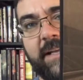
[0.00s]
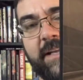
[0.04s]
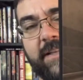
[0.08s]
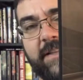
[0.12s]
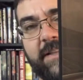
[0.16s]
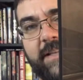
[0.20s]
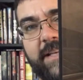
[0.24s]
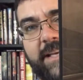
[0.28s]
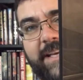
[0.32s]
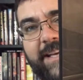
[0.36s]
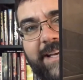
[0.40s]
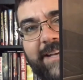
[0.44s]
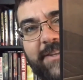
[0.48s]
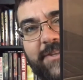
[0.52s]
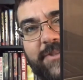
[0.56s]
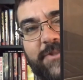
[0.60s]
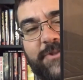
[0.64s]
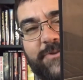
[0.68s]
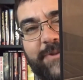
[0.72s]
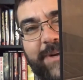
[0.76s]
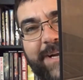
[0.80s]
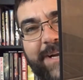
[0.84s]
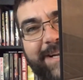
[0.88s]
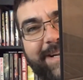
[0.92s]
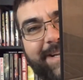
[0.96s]
The
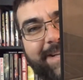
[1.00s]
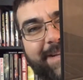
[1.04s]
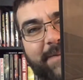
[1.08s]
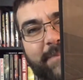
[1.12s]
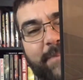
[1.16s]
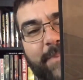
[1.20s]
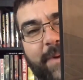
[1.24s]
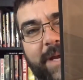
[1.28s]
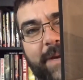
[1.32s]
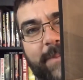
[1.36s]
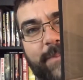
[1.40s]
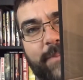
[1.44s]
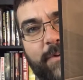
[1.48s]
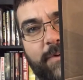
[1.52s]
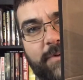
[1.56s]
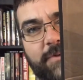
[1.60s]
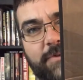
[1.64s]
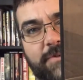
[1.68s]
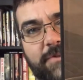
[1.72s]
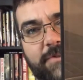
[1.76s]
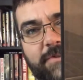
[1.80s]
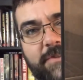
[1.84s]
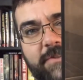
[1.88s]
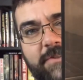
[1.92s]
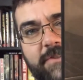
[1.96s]
illustrated in
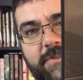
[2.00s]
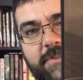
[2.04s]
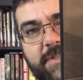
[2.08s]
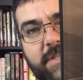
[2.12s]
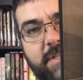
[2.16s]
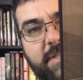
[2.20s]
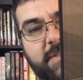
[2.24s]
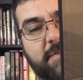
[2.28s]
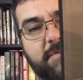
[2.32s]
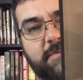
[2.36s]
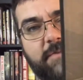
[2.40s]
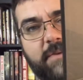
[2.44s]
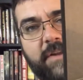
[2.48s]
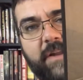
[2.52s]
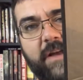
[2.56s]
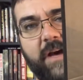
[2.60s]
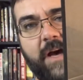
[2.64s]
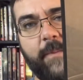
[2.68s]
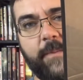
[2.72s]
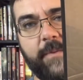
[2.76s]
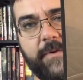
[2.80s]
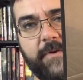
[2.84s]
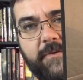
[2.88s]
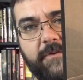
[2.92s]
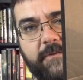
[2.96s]
papers, just
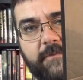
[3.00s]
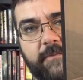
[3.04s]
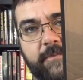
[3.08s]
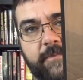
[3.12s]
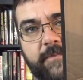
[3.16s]
phenomenal,